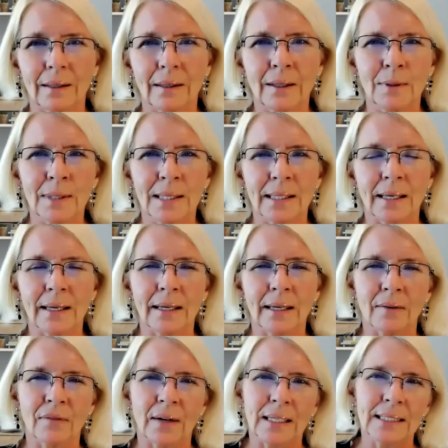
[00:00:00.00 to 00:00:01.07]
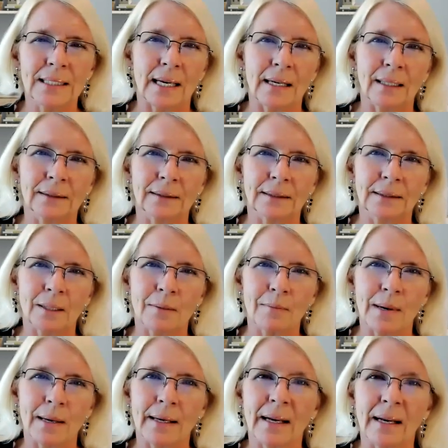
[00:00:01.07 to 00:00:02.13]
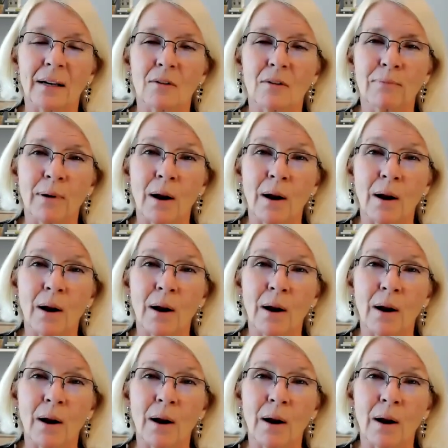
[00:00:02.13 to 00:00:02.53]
you would think if I say that to somebody that I've